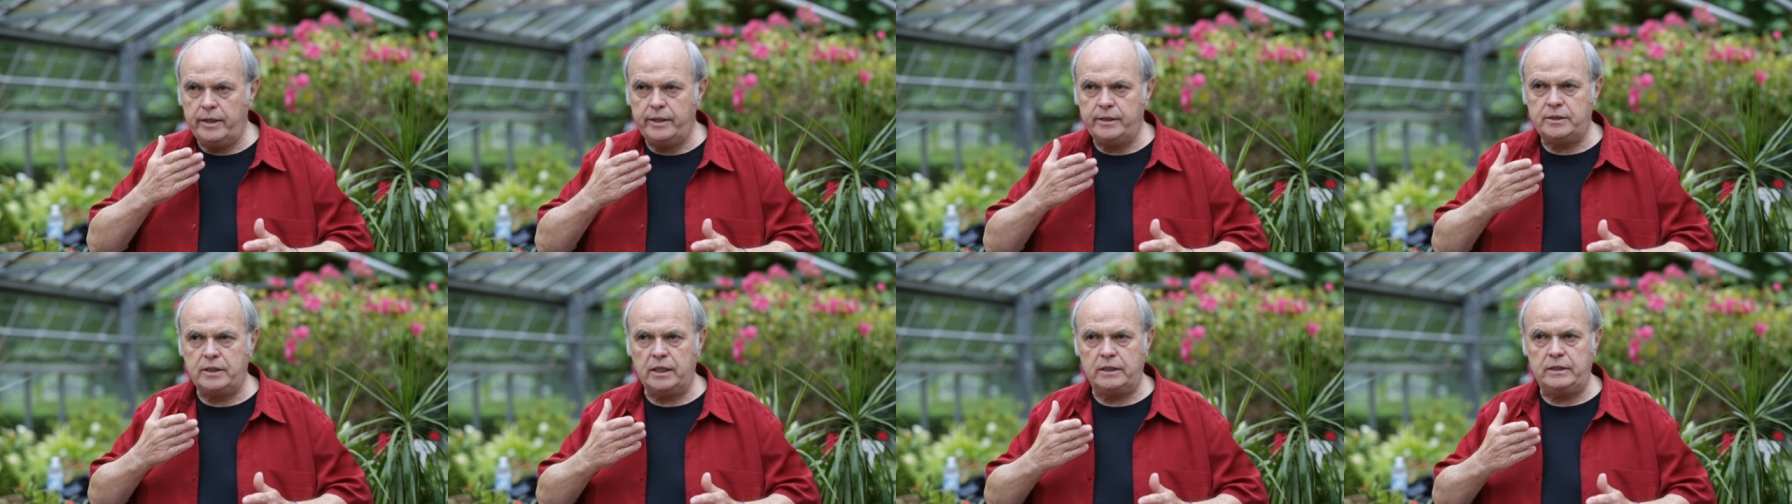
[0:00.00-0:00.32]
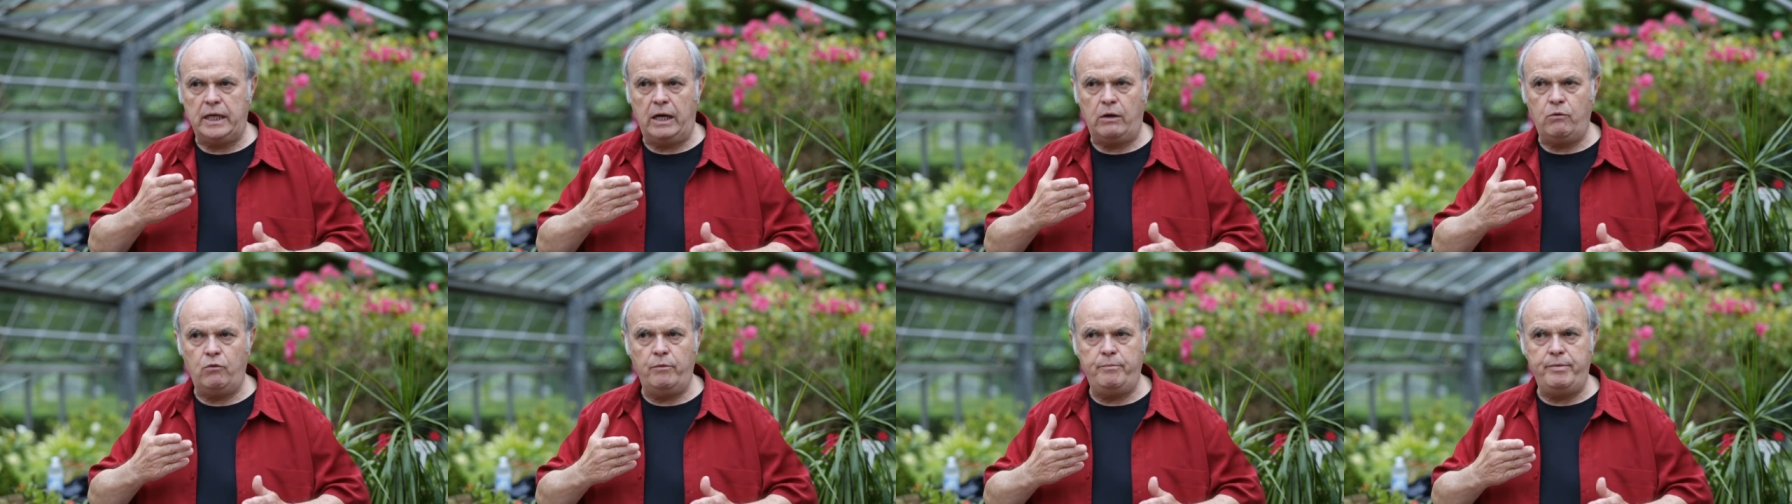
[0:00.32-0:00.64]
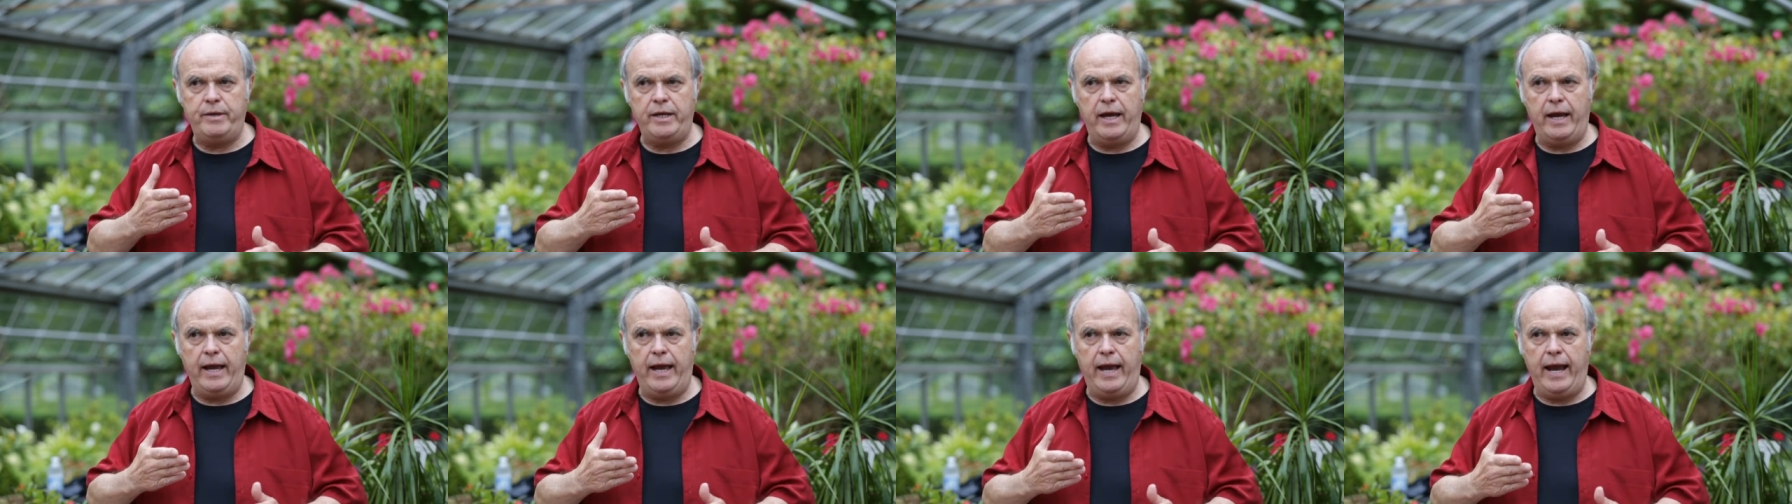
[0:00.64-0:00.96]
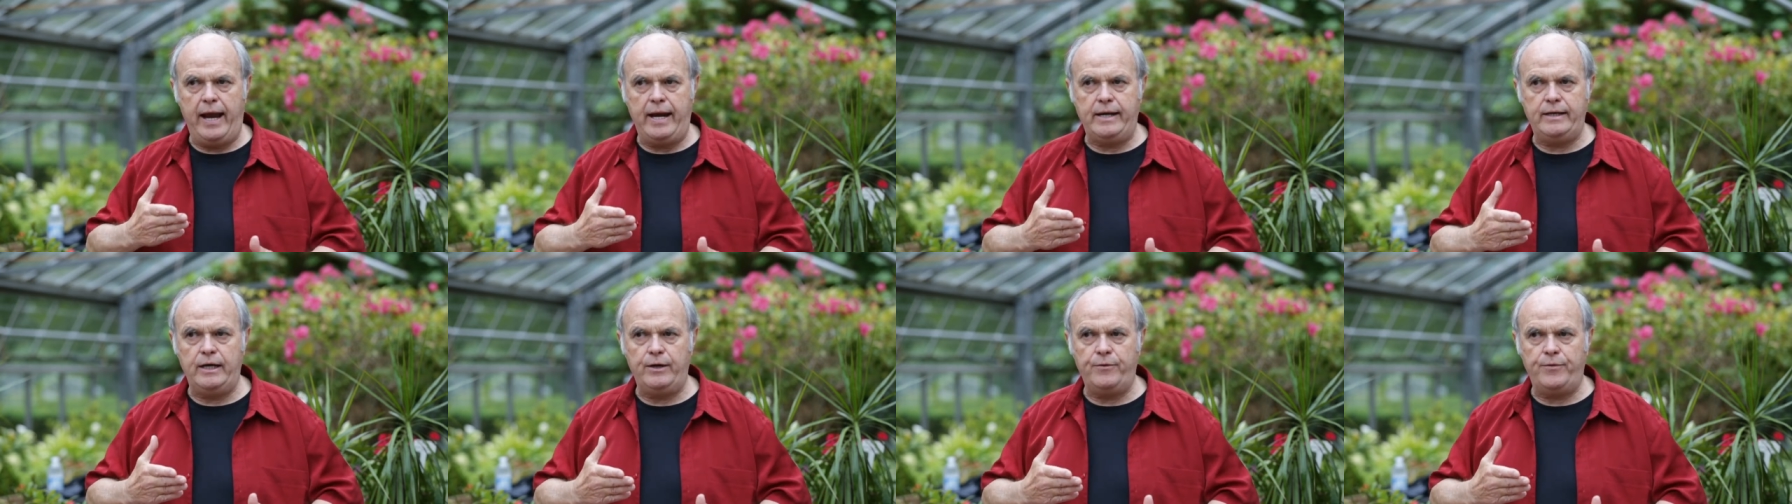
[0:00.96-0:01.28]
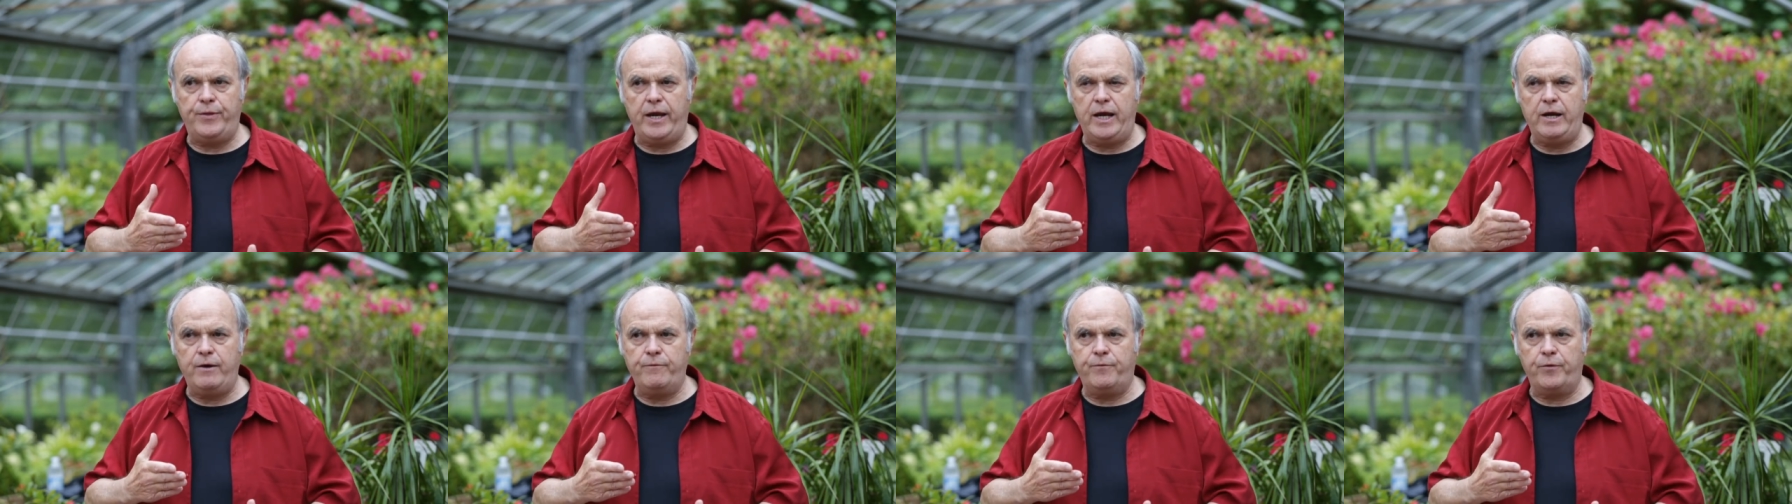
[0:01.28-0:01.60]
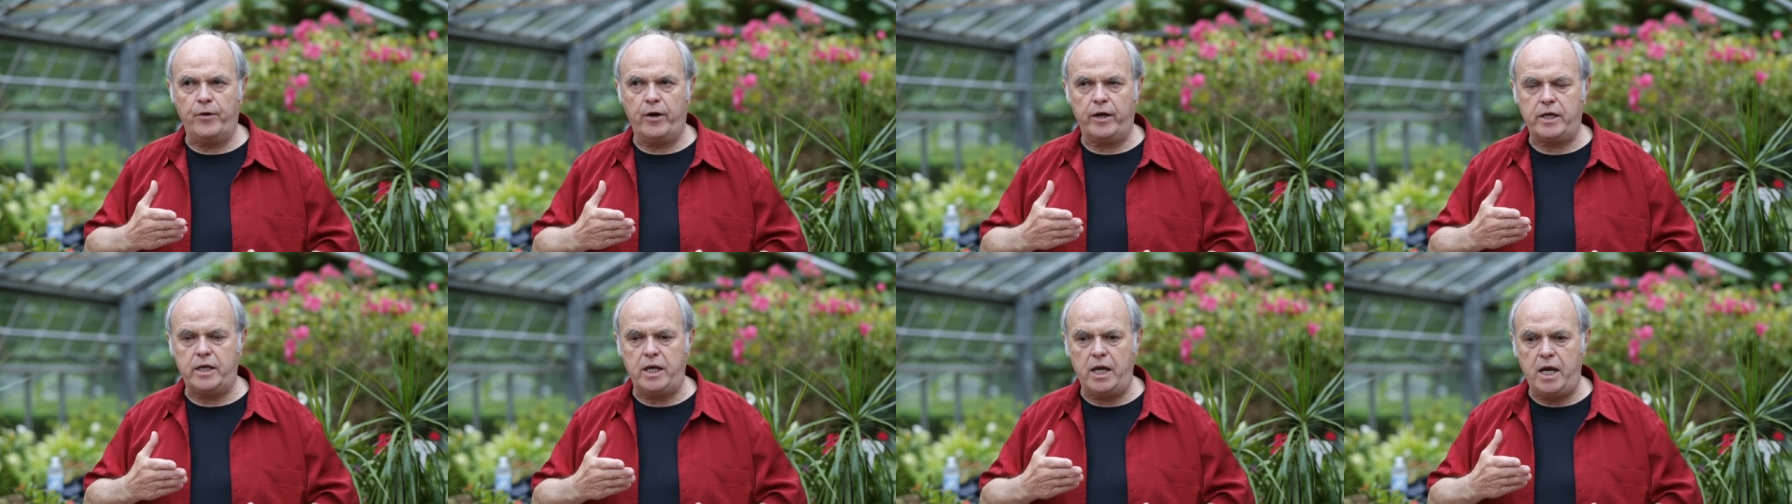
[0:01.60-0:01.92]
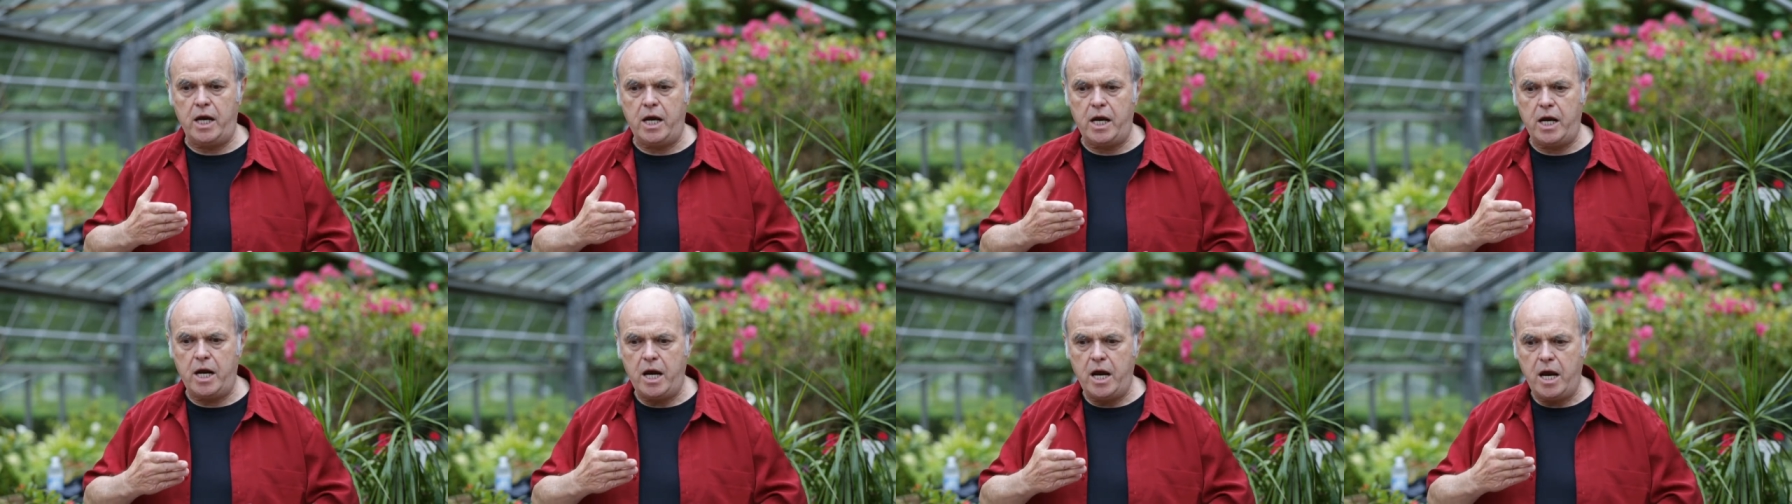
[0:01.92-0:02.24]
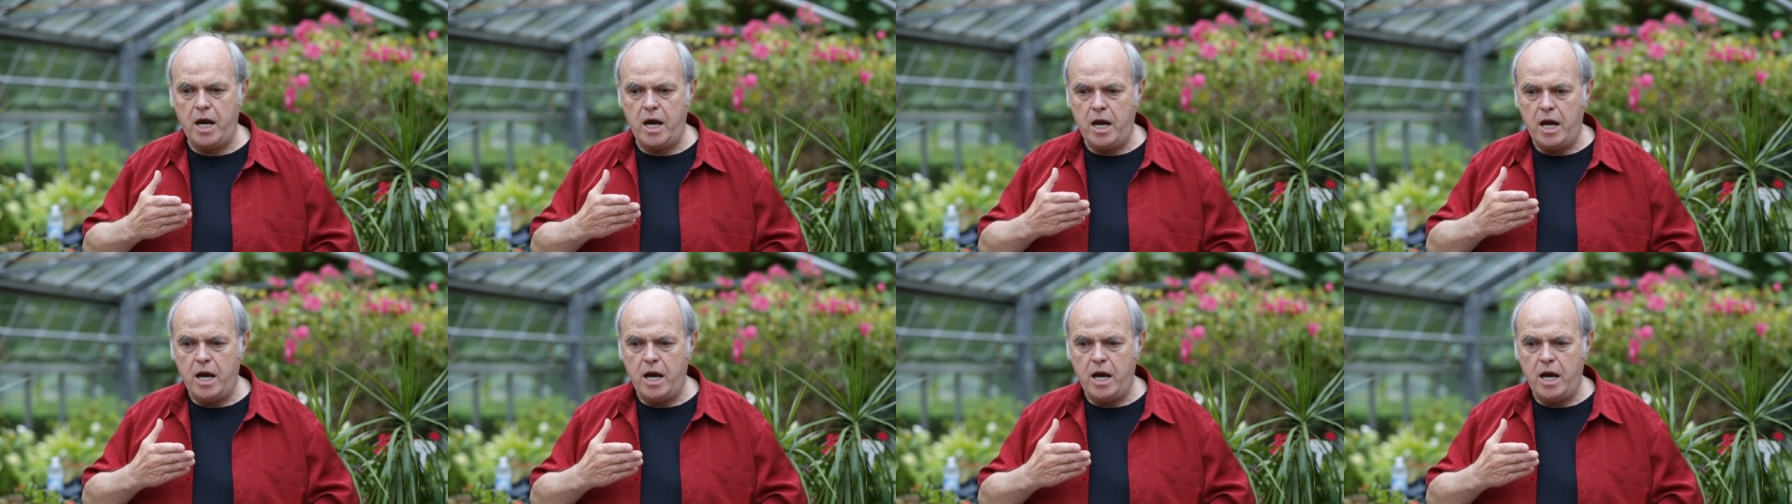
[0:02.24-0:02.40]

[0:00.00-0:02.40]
said, That would be a handy thing for a king.